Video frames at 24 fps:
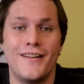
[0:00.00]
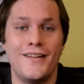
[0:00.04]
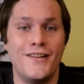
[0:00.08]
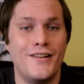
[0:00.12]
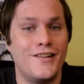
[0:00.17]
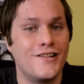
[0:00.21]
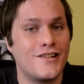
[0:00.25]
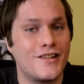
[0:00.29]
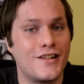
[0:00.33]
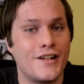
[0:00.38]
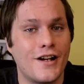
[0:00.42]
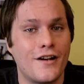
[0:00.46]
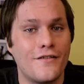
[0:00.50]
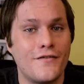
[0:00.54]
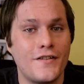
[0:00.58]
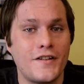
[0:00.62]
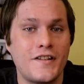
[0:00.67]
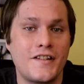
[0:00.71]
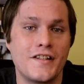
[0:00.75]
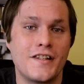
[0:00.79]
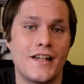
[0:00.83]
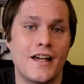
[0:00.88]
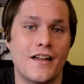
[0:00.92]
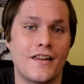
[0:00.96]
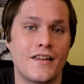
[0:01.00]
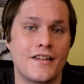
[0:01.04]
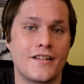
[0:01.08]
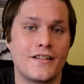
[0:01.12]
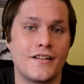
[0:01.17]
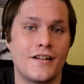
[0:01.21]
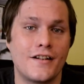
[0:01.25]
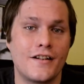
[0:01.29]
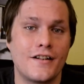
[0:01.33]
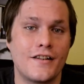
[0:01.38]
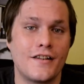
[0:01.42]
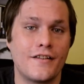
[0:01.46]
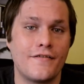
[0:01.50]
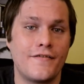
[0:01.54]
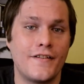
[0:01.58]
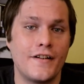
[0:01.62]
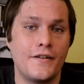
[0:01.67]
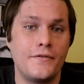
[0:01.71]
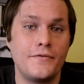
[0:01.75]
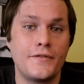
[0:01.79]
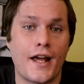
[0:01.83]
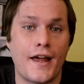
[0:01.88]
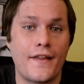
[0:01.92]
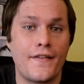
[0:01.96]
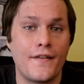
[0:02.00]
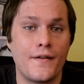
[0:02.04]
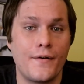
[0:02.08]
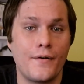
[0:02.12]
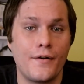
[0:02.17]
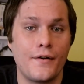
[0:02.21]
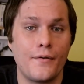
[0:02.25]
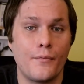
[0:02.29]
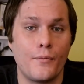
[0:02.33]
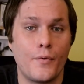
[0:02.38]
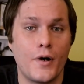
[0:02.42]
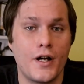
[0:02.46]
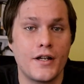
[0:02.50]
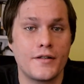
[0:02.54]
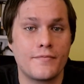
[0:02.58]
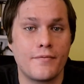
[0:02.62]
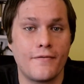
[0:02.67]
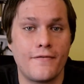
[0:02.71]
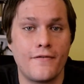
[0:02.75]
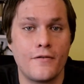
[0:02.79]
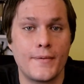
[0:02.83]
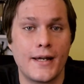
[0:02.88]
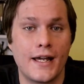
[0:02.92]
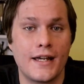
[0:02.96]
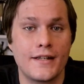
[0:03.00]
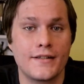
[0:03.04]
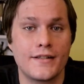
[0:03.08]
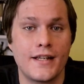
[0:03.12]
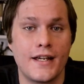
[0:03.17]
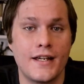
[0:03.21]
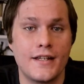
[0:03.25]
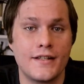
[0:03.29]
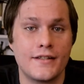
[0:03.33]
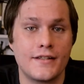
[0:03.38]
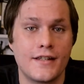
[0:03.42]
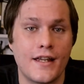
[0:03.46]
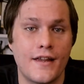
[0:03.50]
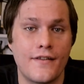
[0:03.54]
Looking over to the other side of the field and the worst performing assets,